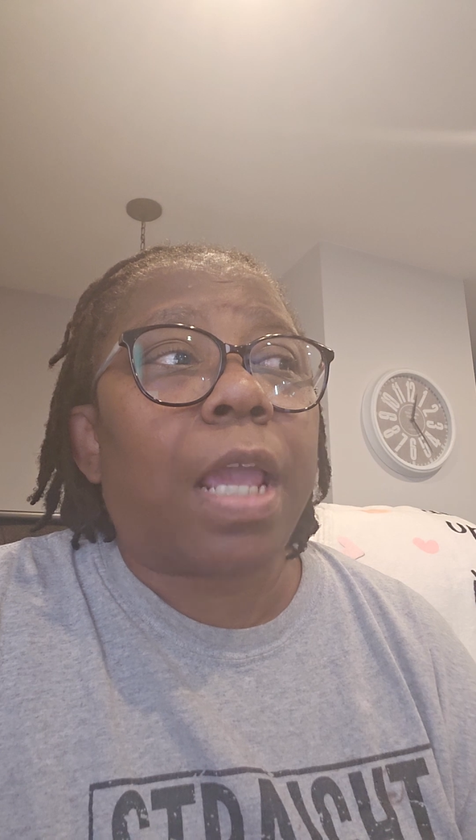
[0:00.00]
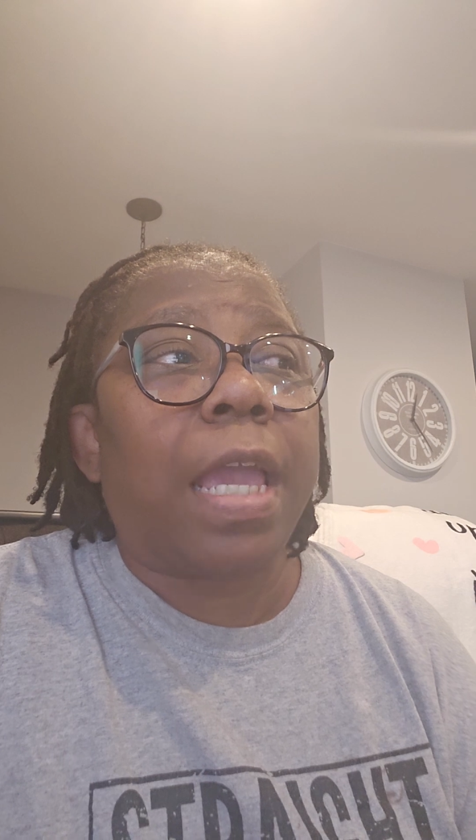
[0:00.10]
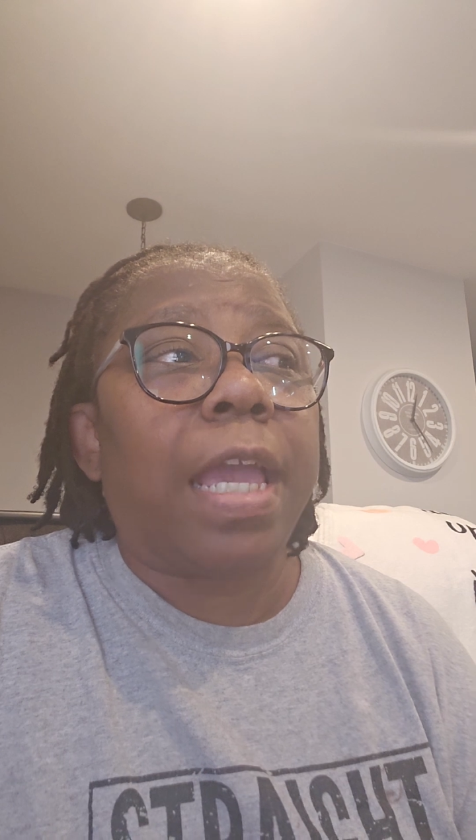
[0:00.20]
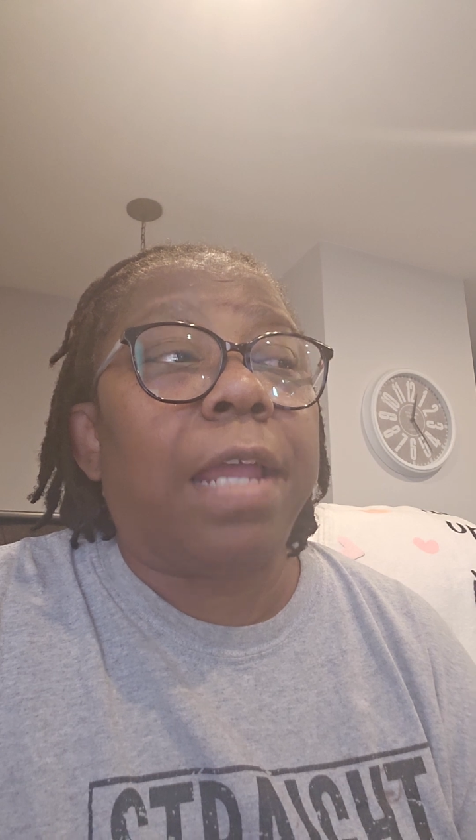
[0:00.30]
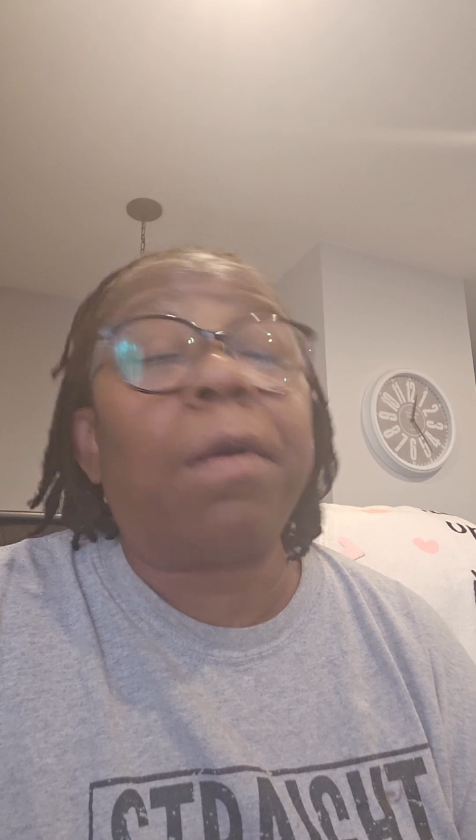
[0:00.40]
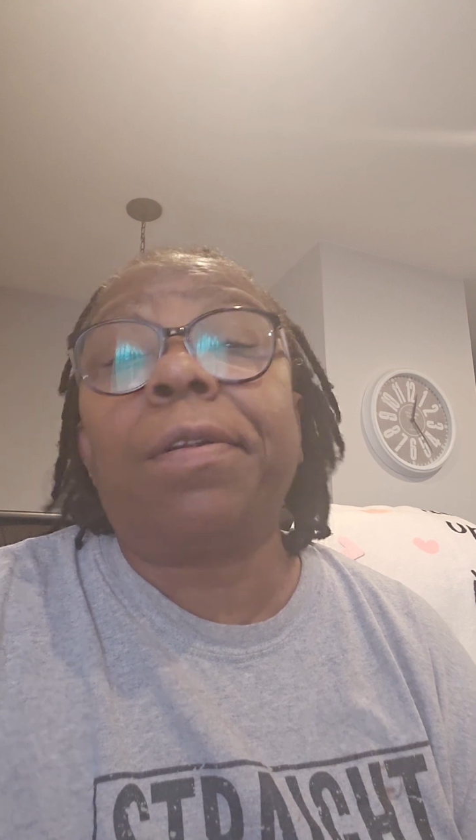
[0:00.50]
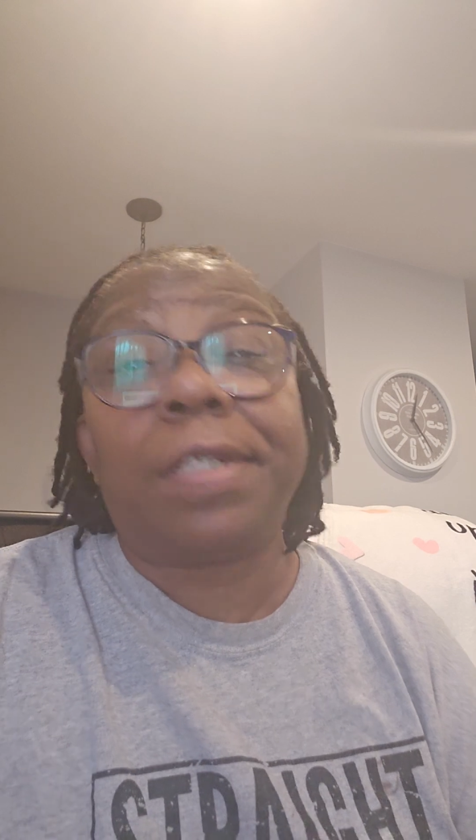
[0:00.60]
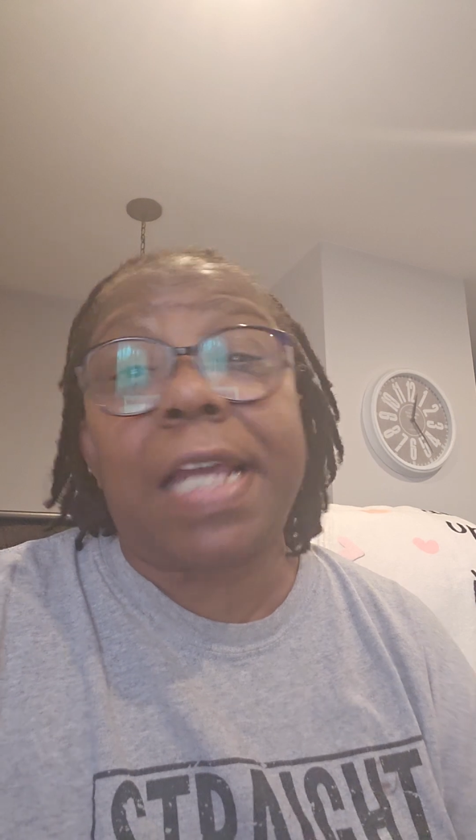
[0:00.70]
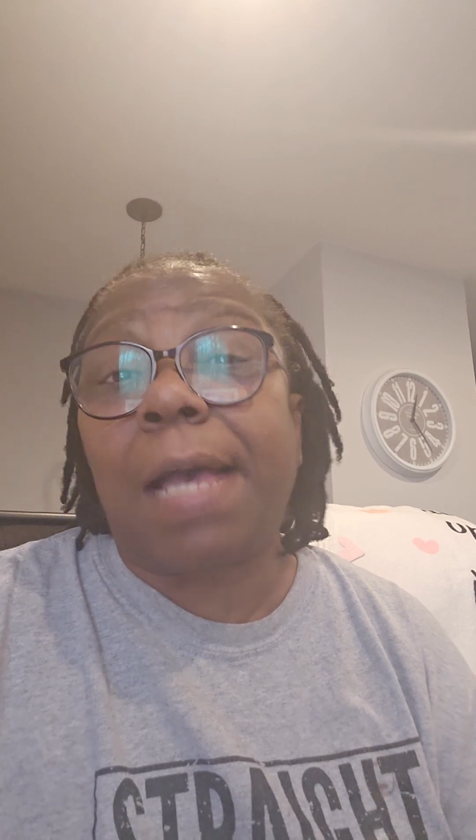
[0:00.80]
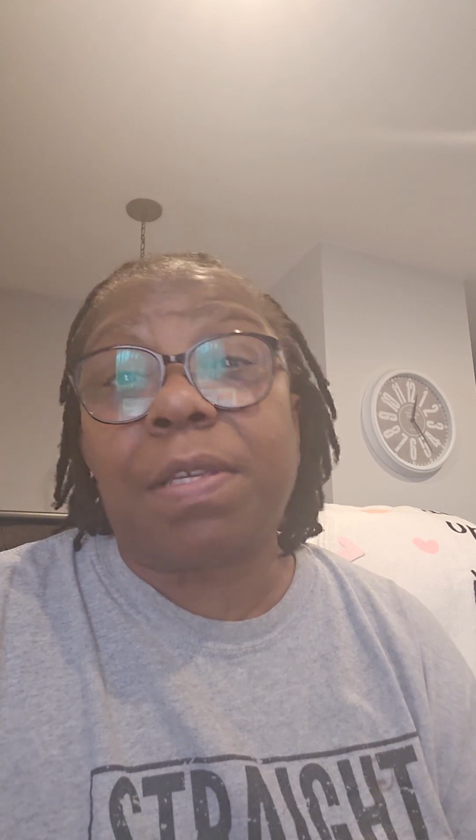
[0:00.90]
on
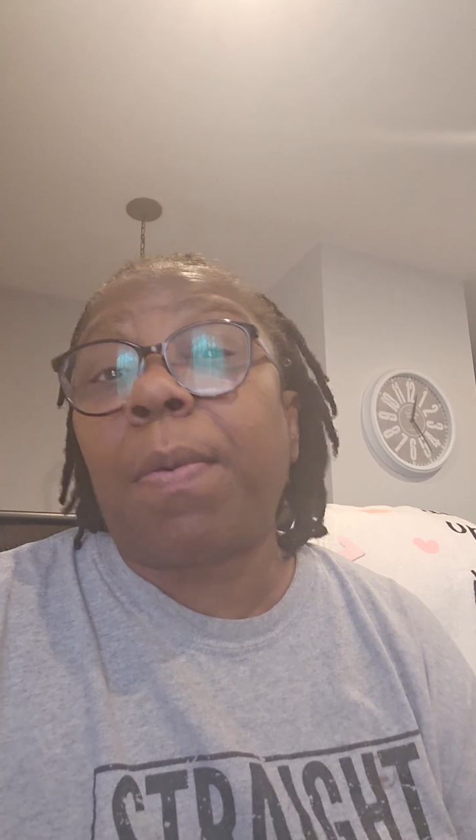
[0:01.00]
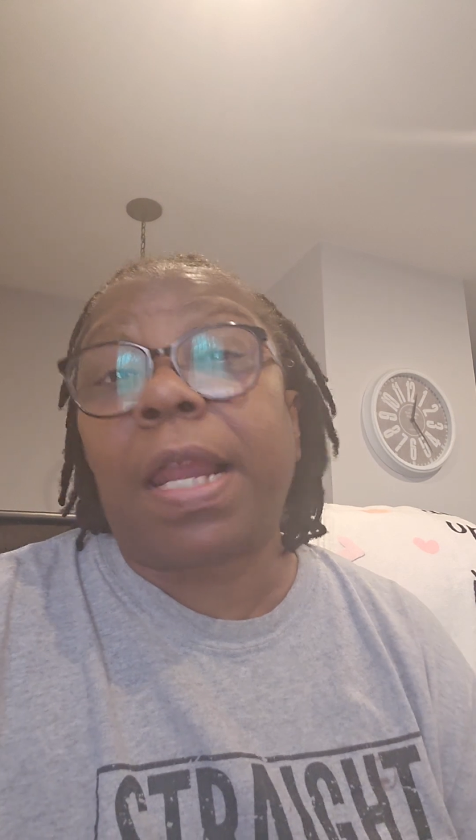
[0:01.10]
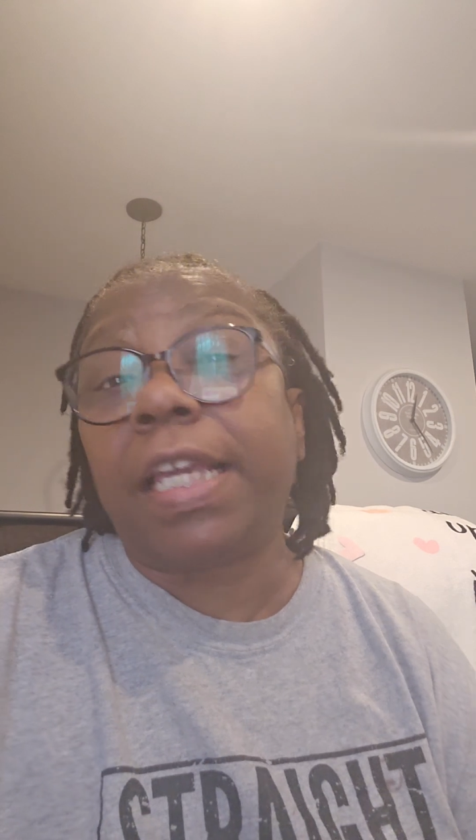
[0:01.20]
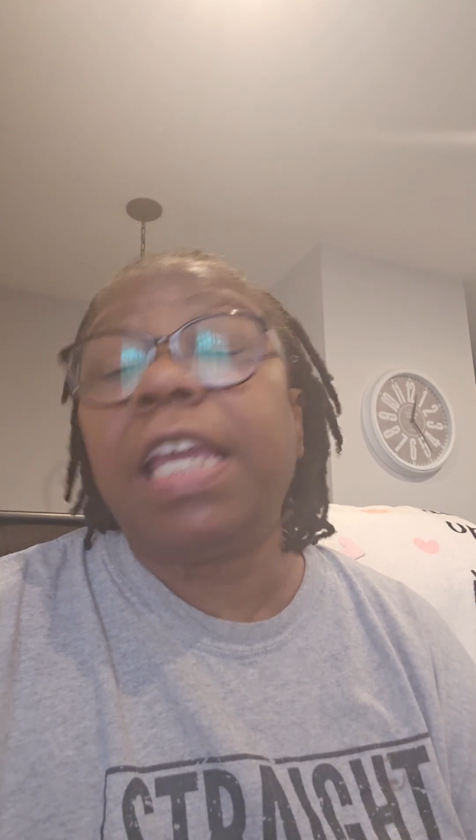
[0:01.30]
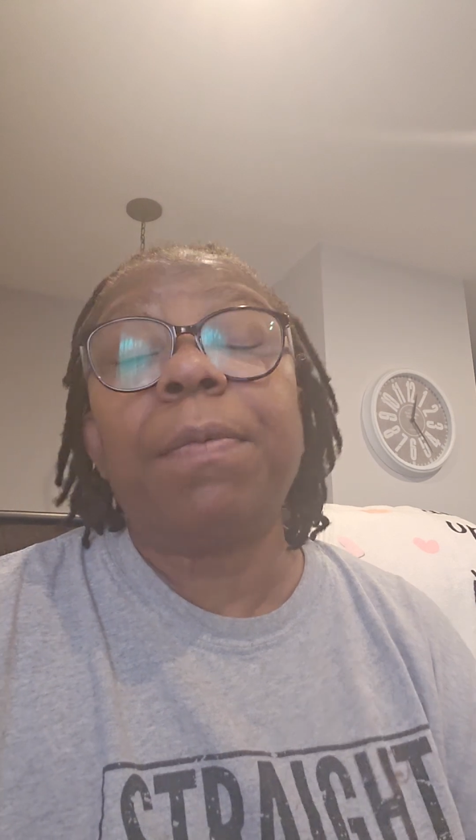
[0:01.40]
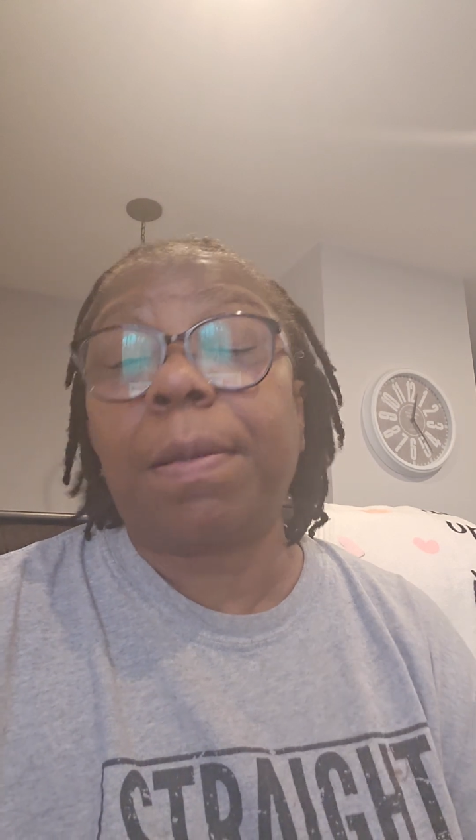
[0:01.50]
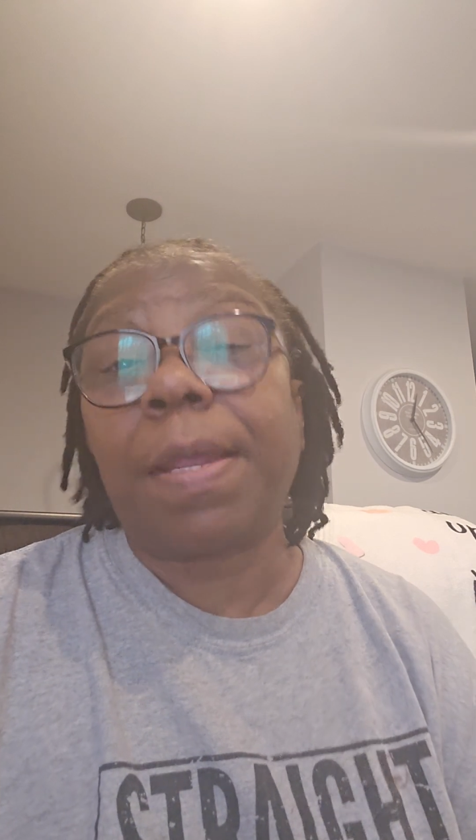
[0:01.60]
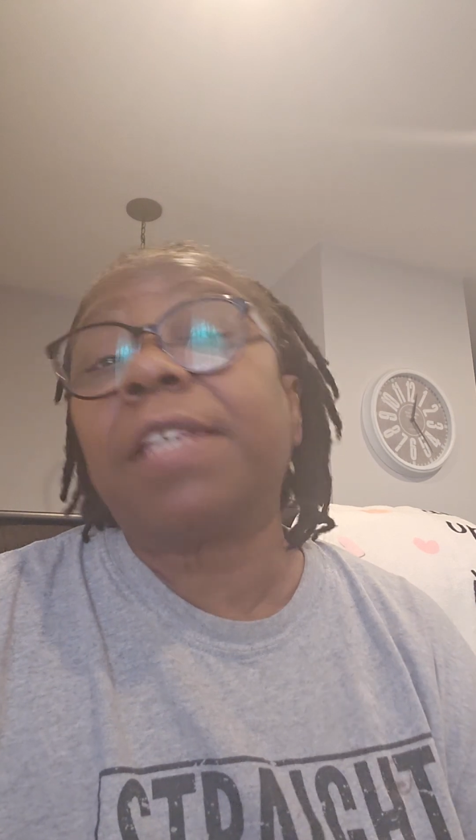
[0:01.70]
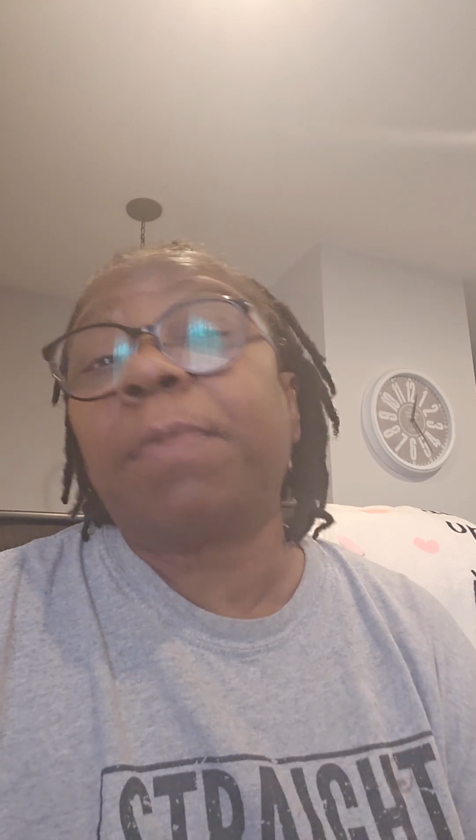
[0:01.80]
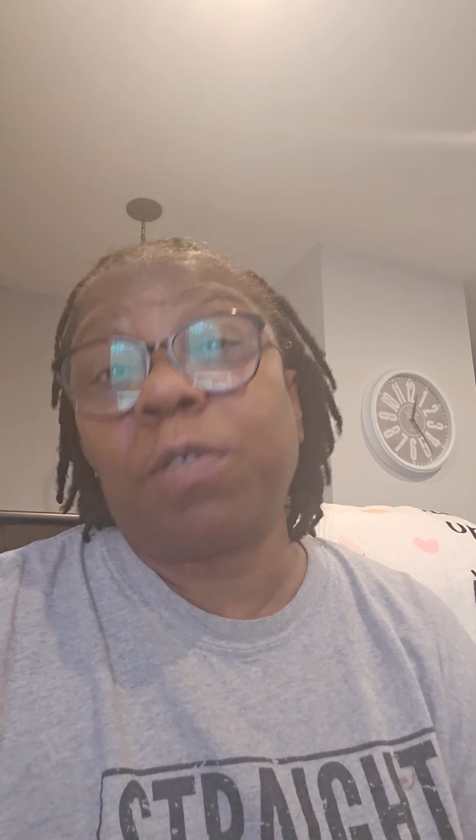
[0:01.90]
the times I probably eat when I'm
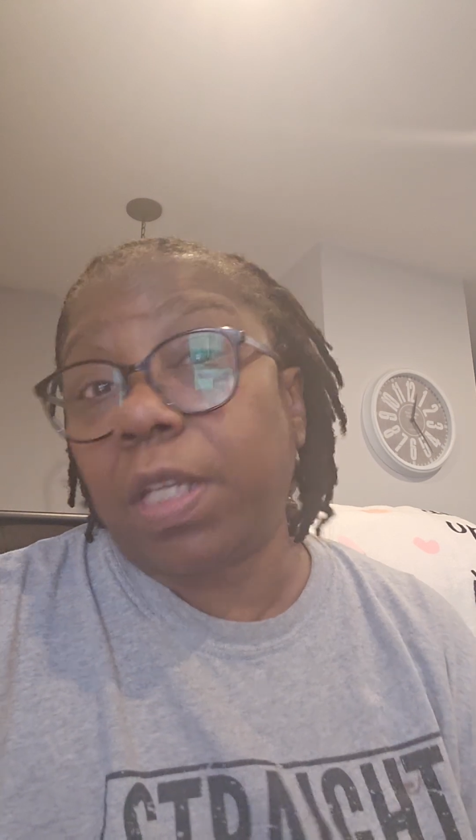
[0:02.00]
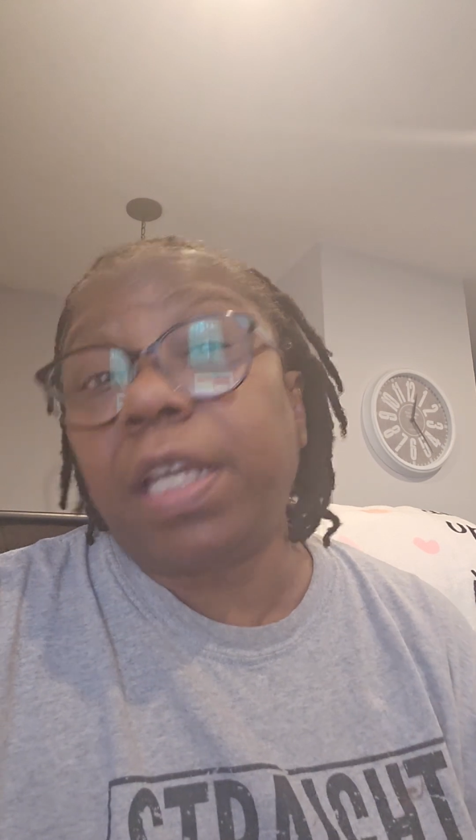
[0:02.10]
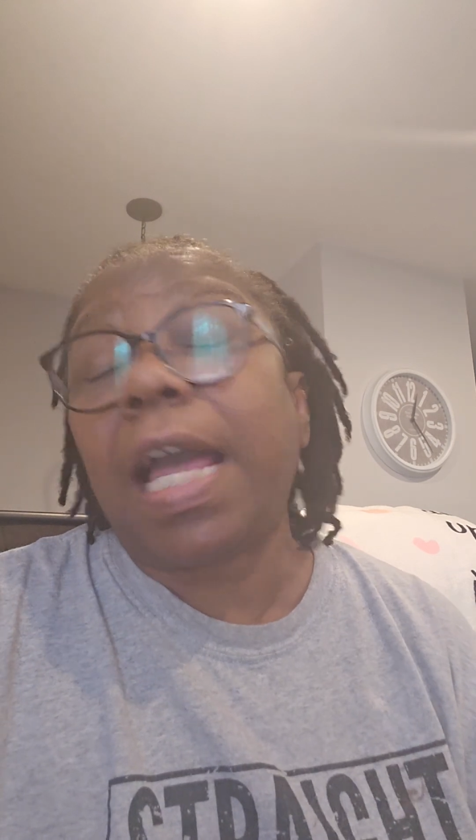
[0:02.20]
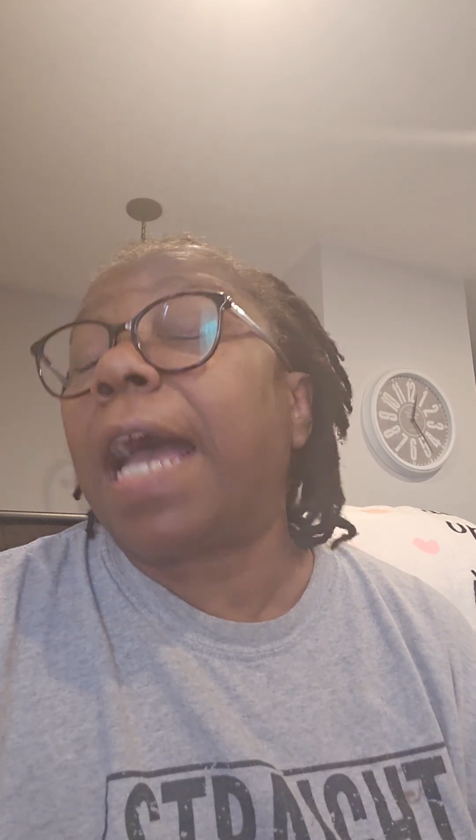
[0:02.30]
not supposed to eat.